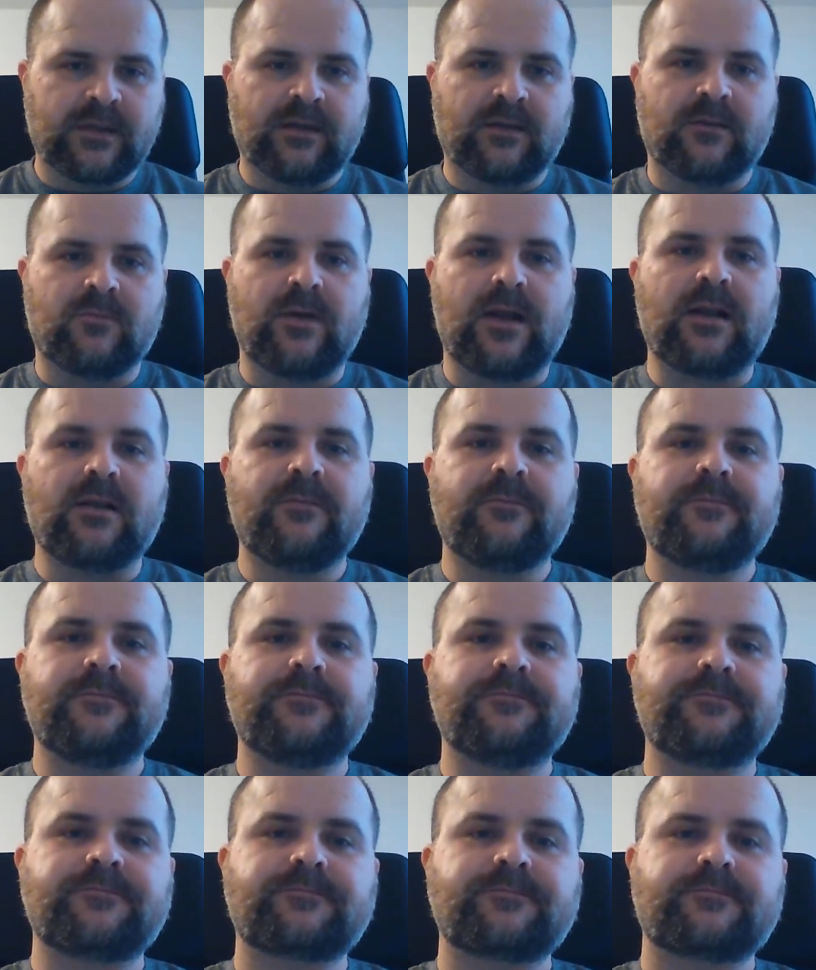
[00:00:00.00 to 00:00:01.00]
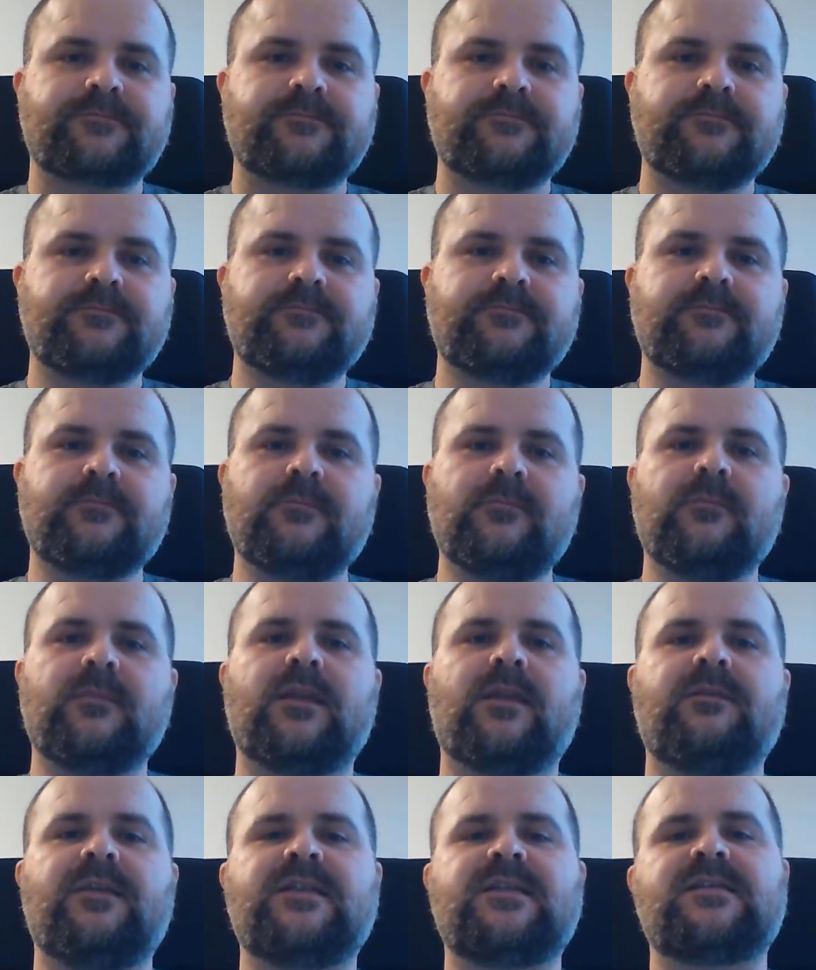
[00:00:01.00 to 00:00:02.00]
Well,
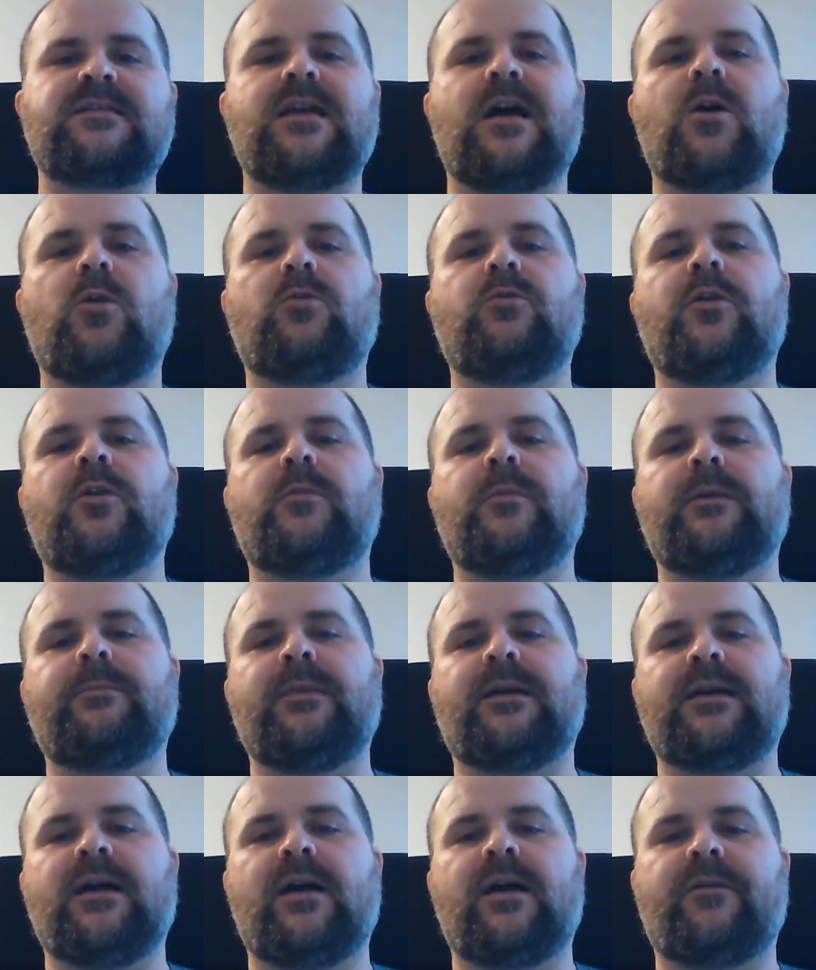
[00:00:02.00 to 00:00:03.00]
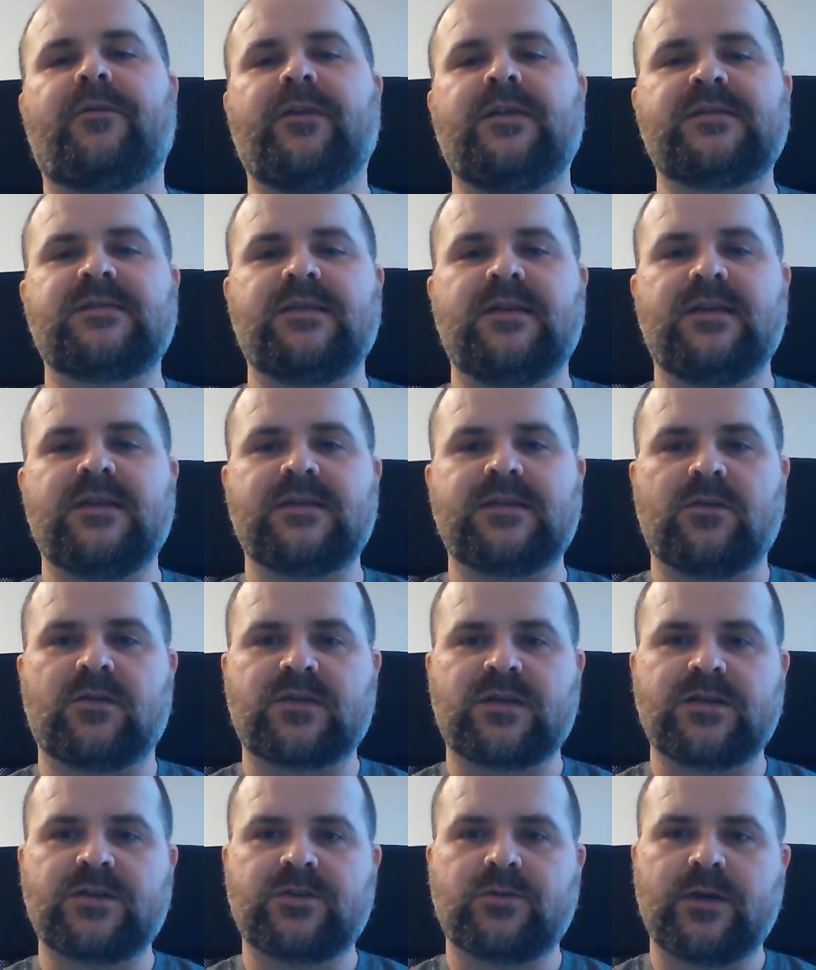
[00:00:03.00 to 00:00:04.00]
this is how Cormac McCarthy sees your
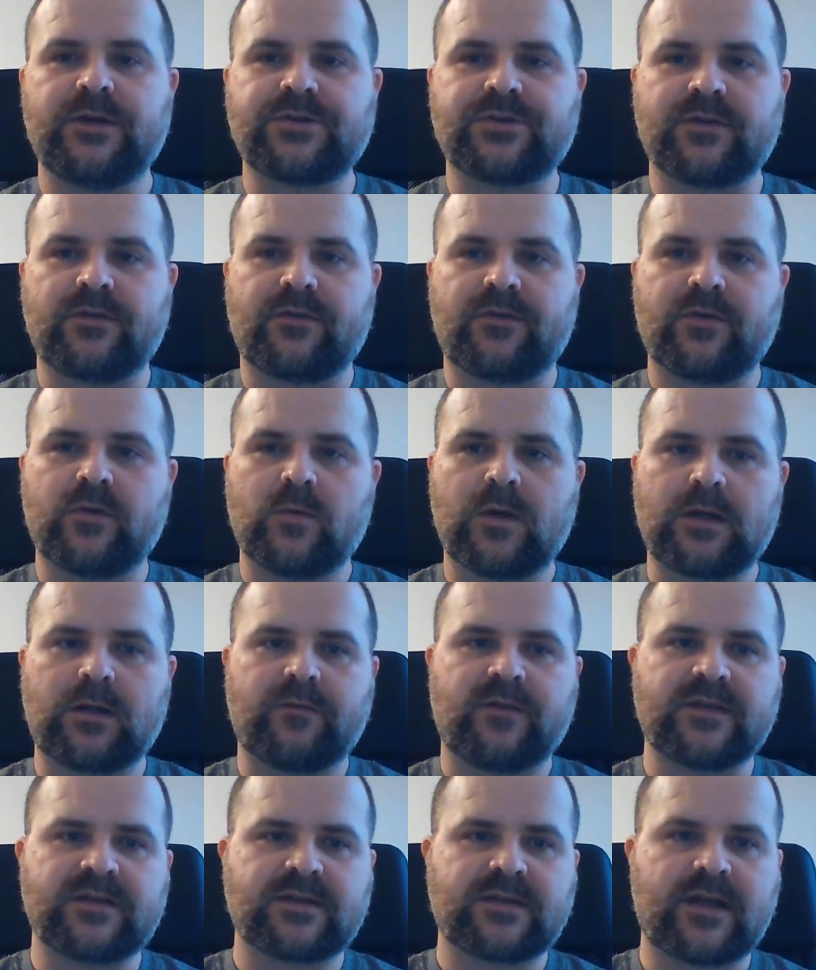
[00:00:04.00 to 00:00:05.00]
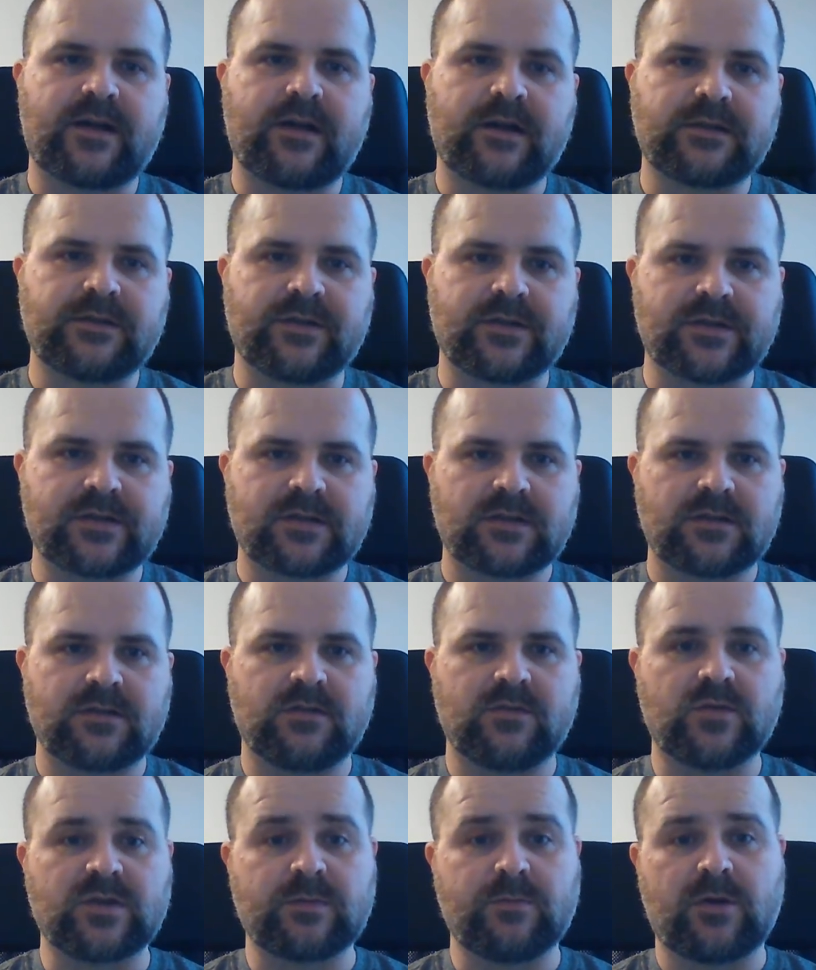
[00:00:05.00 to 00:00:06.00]
situation through one of his characters,
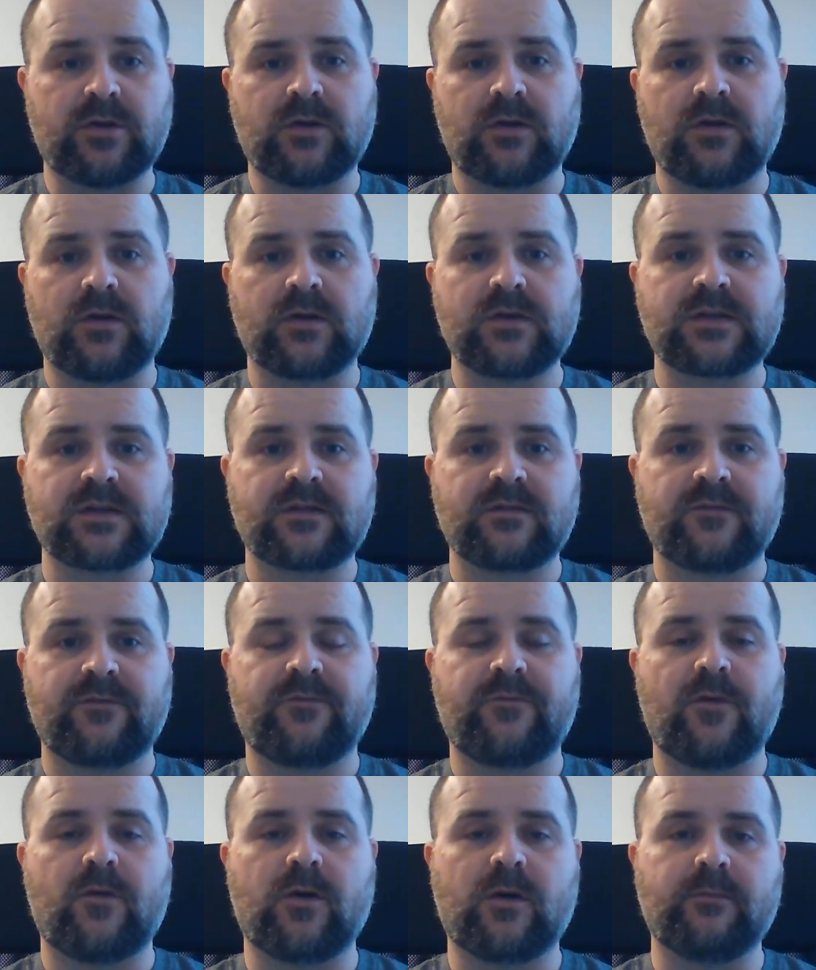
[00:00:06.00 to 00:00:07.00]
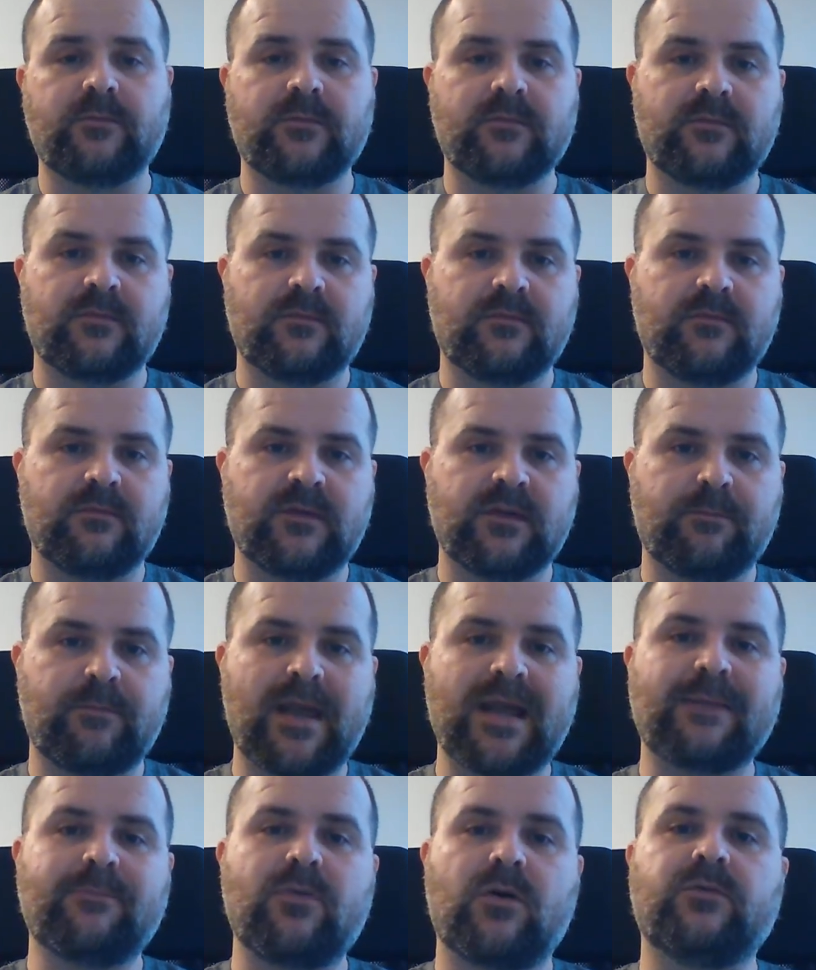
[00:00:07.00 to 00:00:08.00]
whose monologues form the
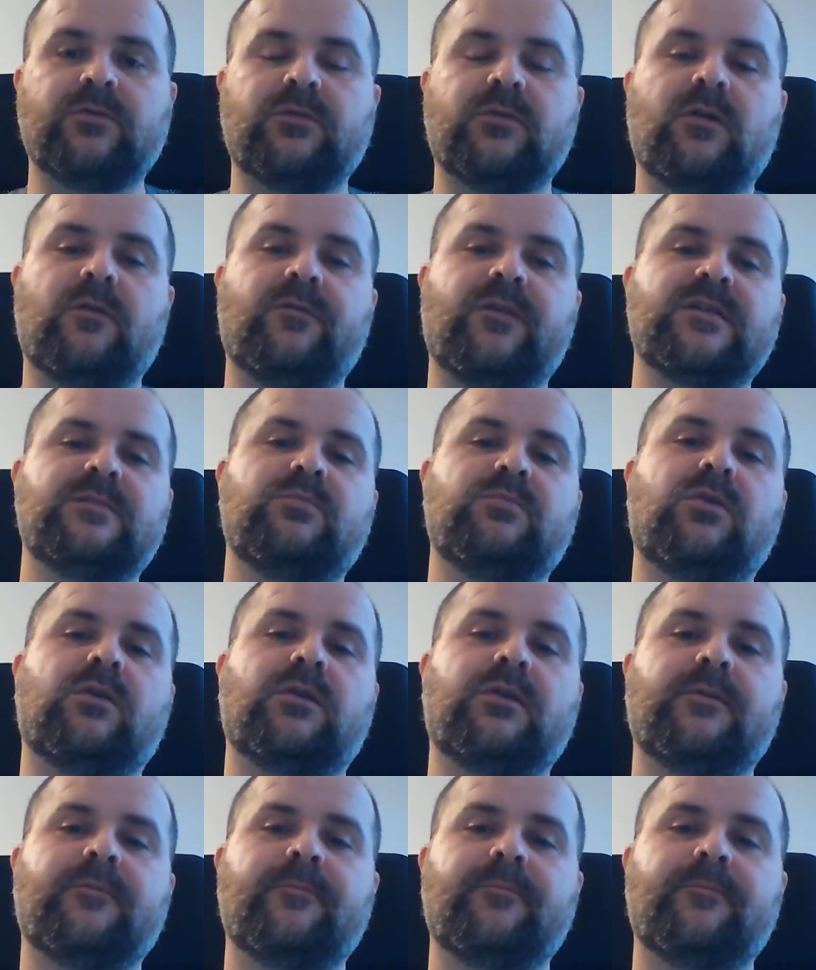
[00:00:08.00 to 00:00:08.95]
backbone of this book.